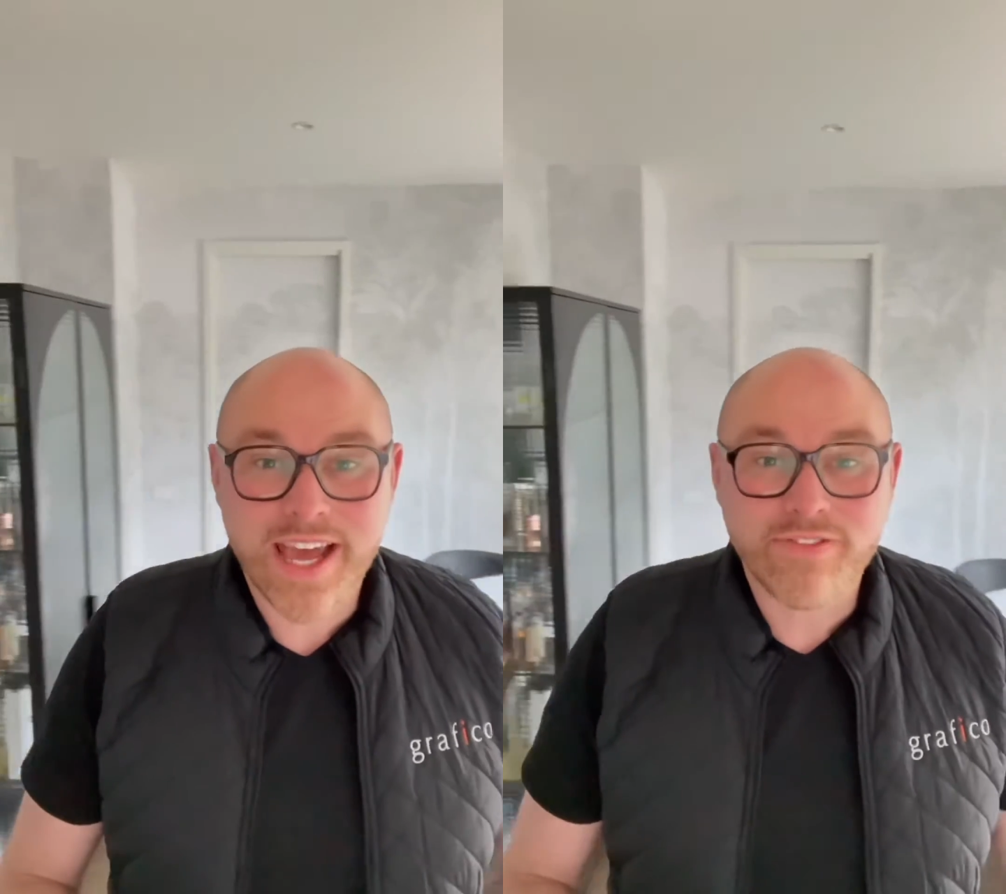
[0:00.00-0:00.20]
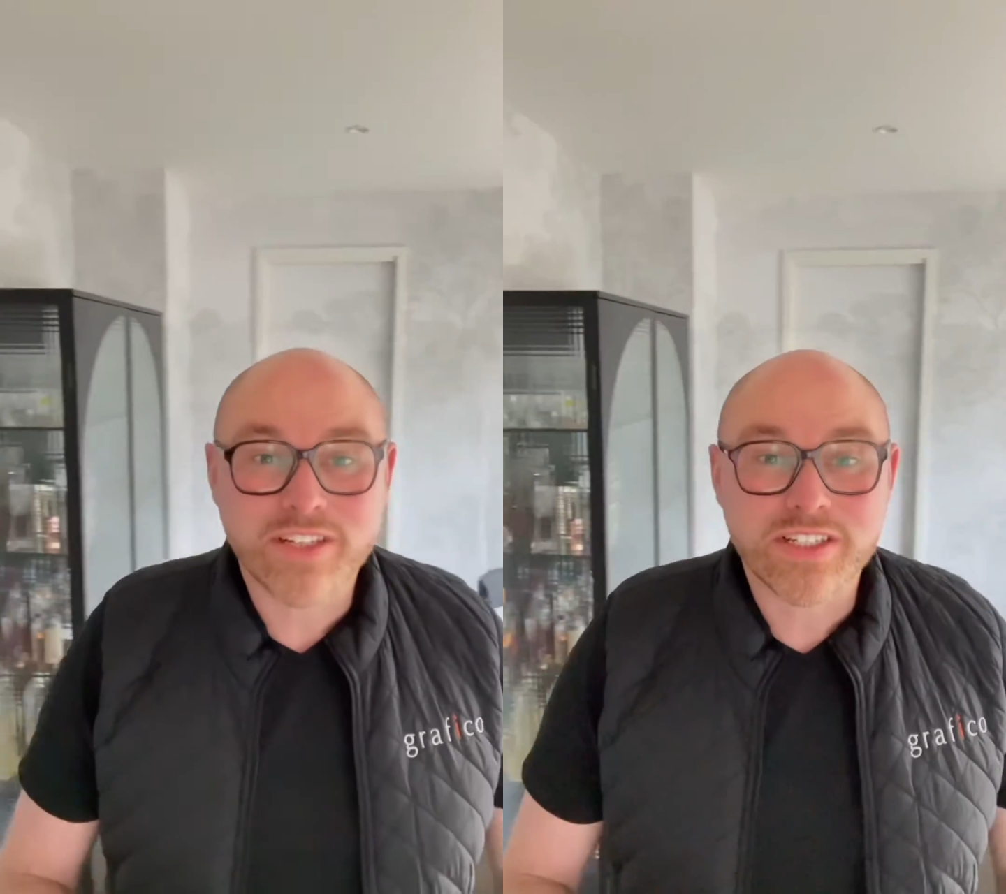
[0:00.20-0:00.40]

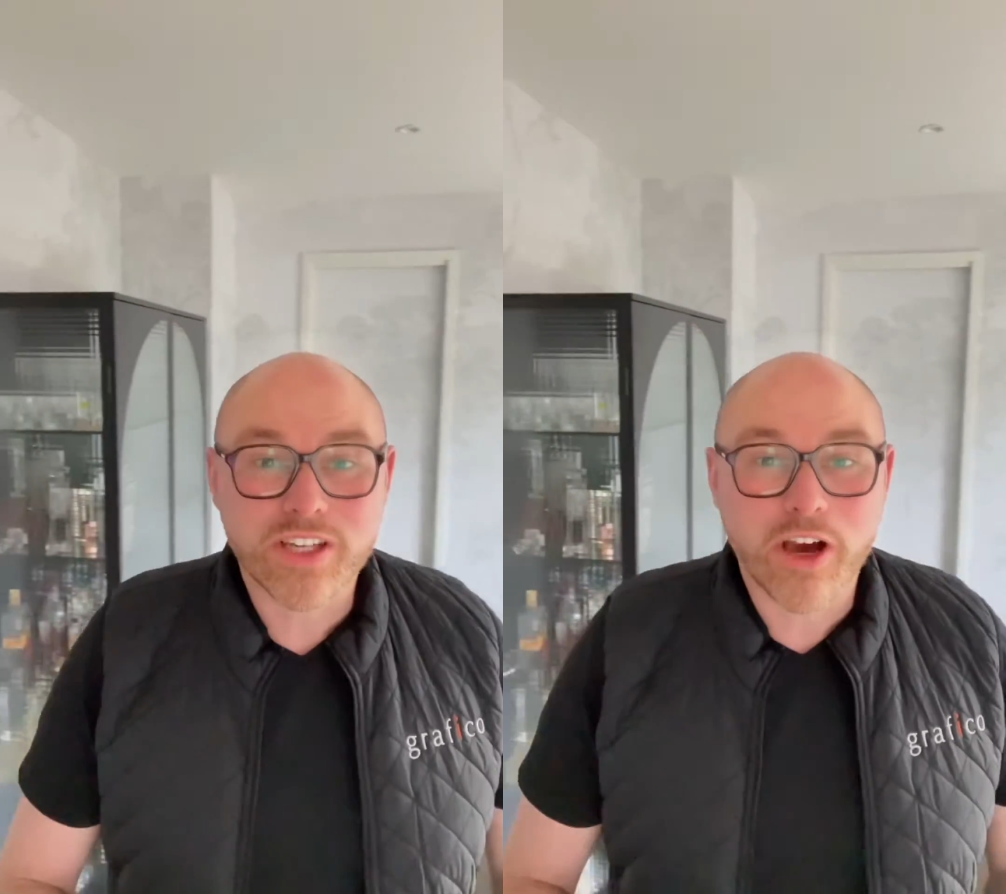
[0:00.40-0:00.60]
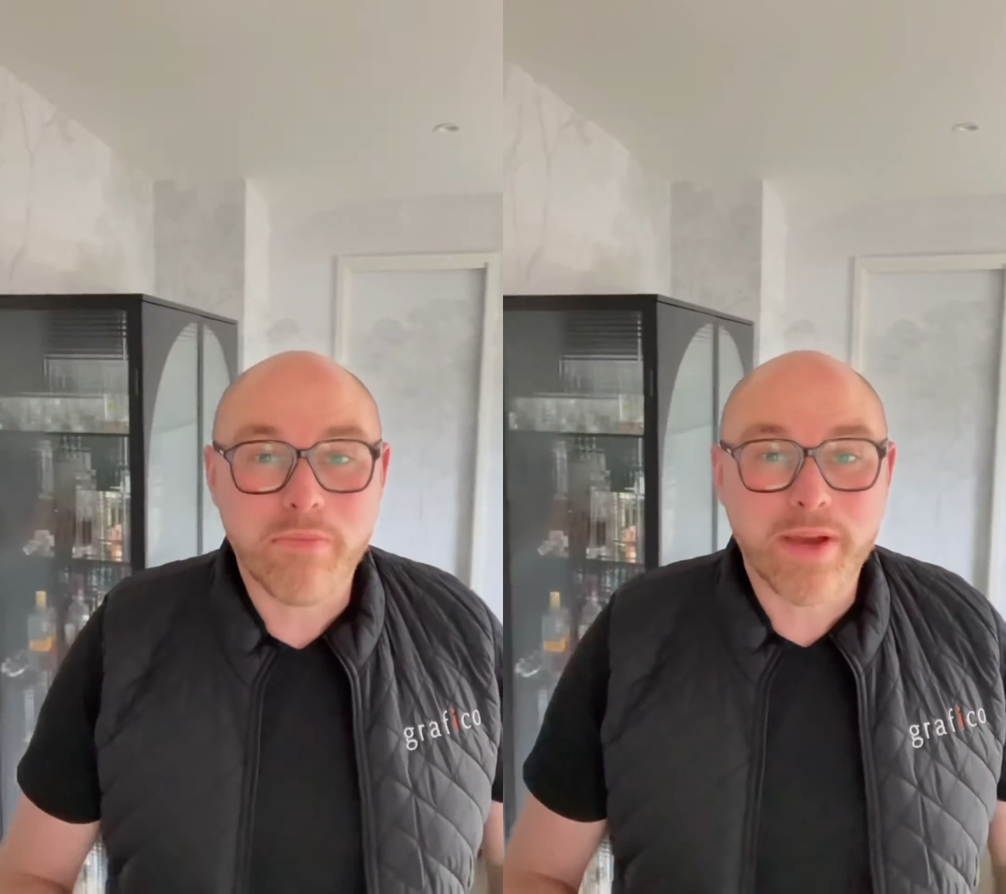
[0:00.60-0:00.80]
have to just
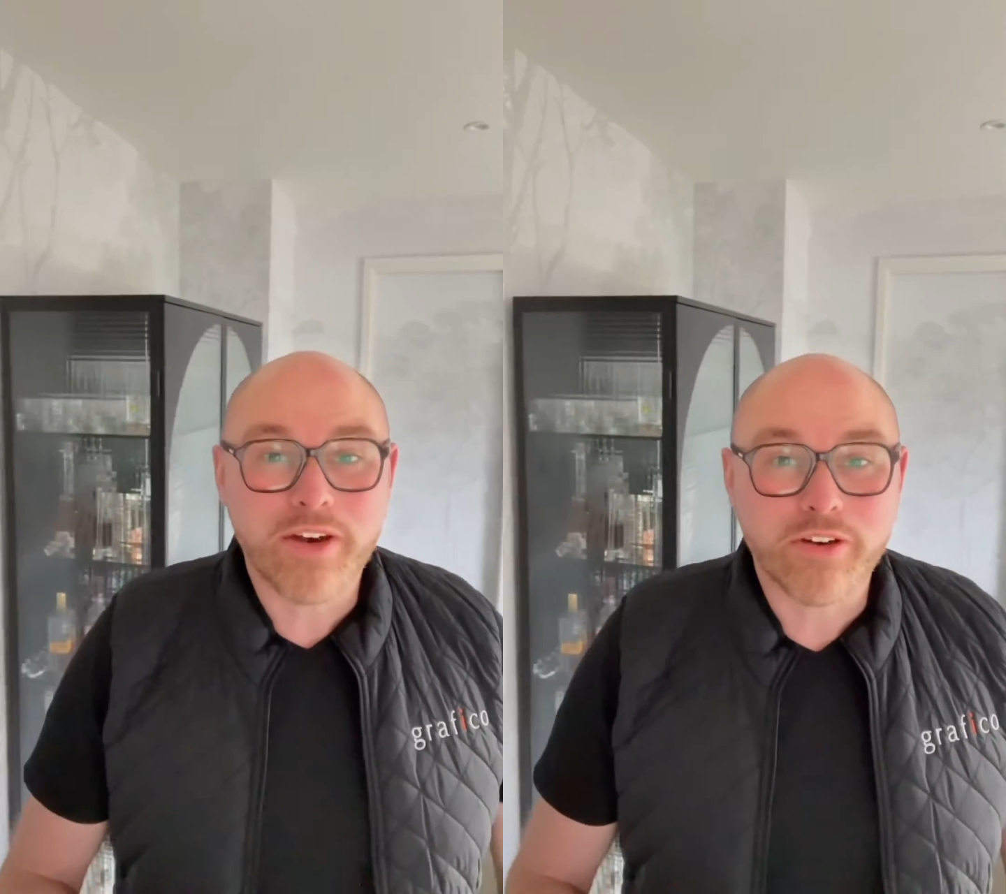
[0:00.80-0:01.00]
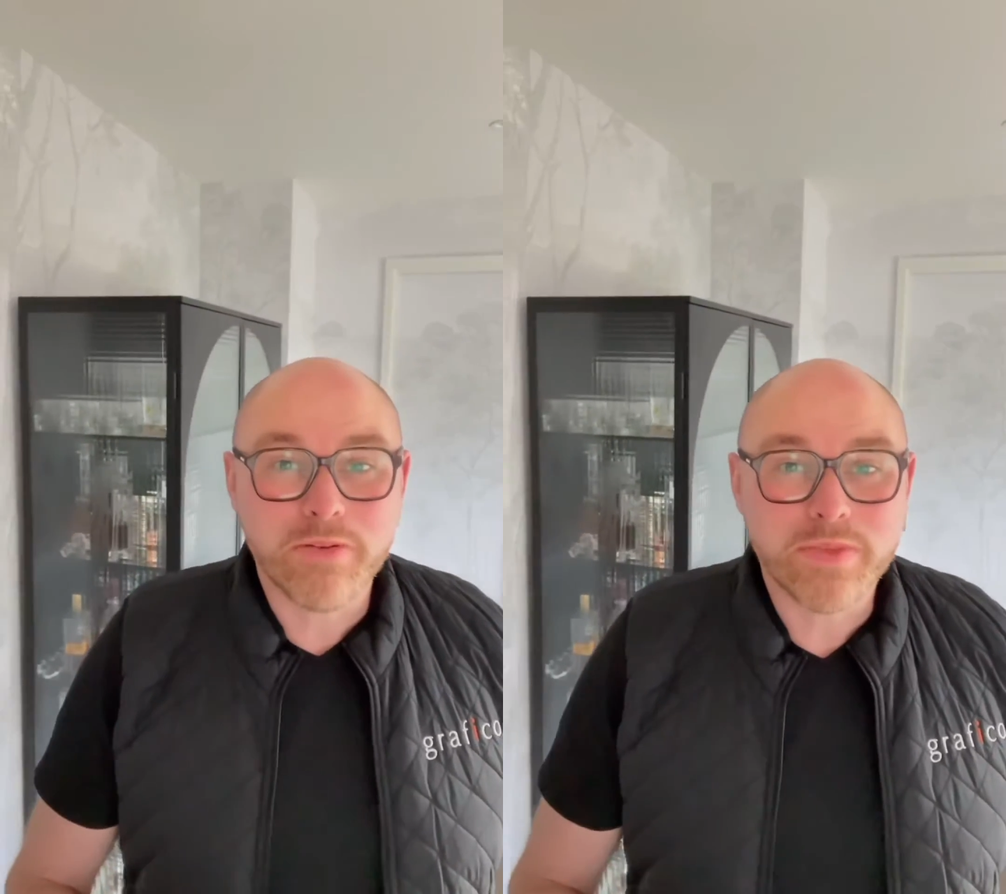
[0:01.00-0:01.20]
go in
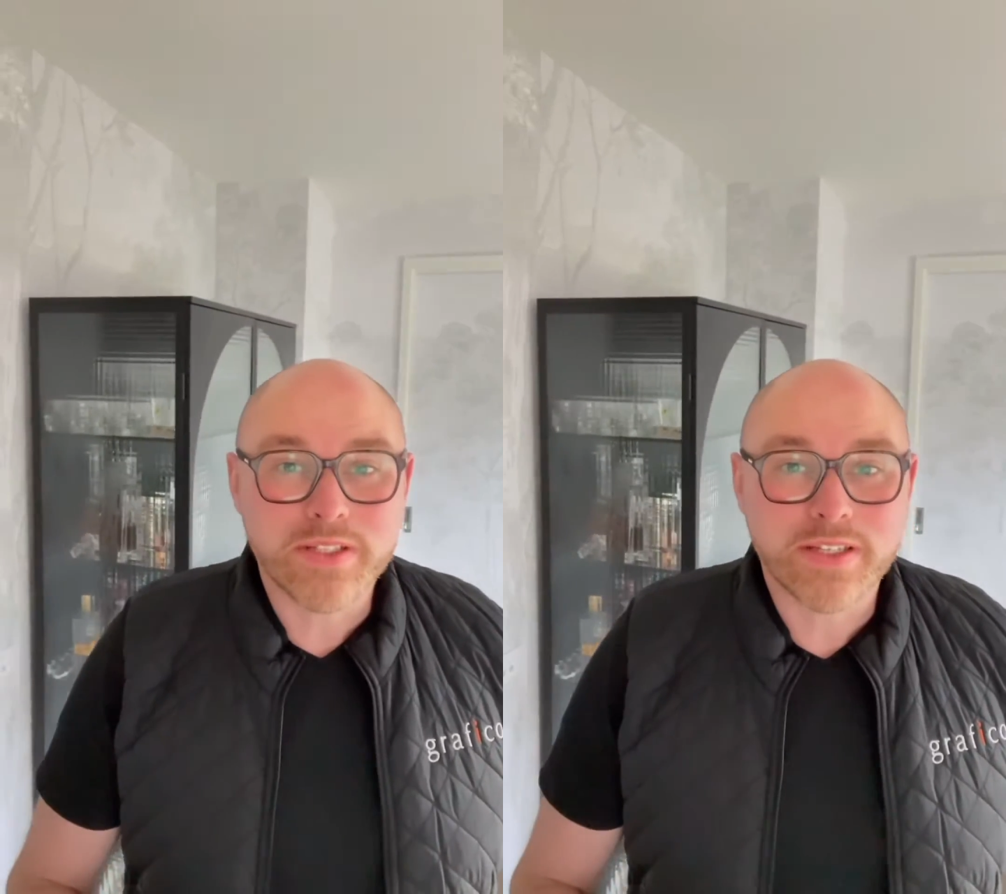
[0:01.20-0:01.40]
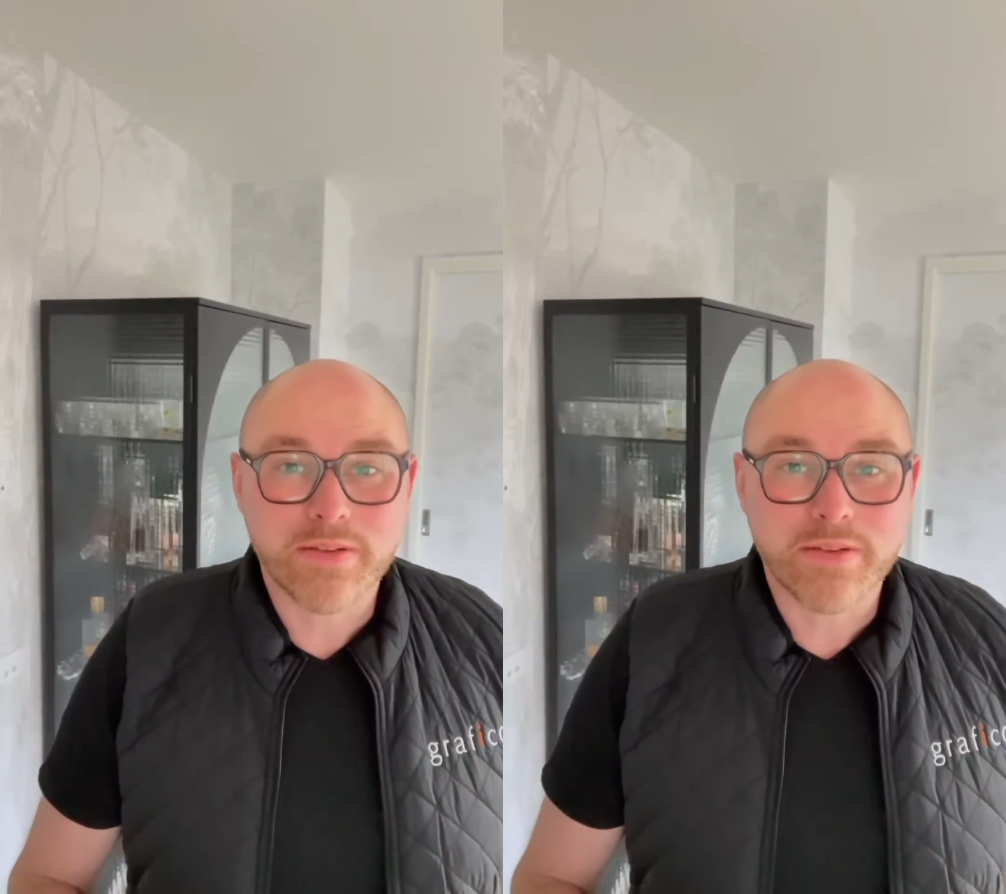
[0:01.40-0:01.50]
bedrooms.